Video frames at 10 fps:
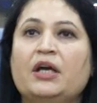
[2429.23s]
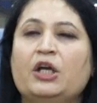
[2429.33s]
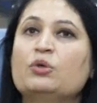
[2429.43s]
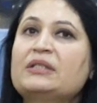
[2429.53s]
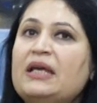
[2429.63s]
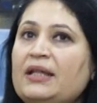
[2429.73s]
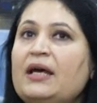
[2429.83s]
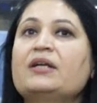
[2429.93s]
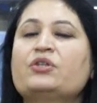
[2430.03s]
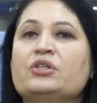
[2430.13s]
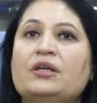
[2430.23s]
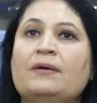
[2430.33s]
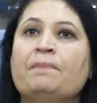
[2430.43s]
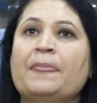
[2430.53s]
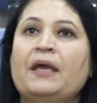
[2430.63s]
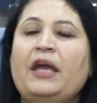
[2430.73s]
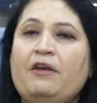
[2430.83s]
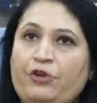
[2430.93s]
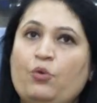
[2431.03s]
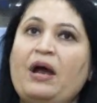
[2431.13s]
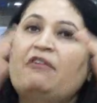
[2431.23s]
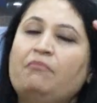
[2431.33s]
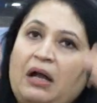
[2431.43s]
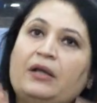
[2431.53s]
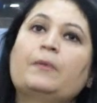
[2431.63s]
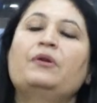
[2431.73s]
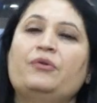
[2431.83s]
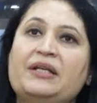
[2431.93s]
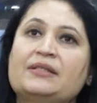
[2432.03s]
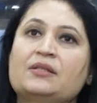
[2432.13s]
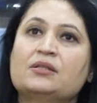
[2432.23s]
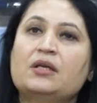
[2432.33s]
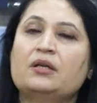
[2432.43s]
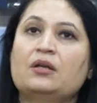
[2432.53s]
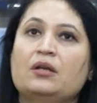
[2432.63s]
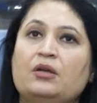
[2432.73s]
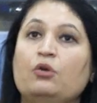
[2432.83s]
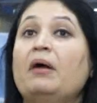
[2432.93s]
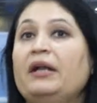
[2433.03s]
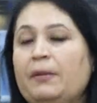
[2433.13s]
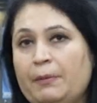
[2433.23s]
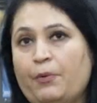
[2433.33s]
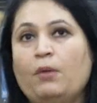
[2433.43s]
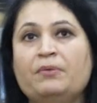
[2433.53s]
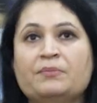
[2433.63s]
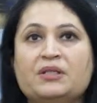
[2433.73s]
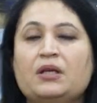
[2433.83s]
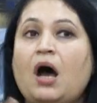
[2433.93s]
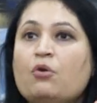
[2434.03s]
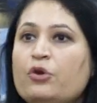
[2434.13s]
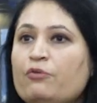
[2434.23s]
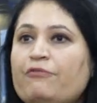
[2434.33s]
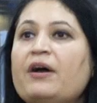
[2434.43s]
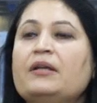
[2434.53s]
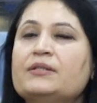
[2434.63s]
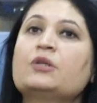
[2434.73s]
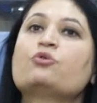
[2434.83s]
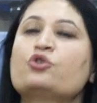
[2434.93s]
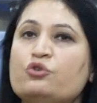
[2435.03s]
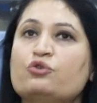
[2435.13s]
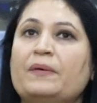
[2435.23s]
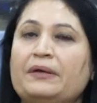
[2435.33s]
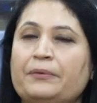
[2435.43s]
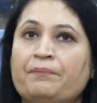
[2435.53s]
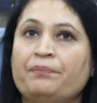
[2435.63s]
You say that if you have multiple reasons, then, you know, multiple problems, then how do you find a solution to it?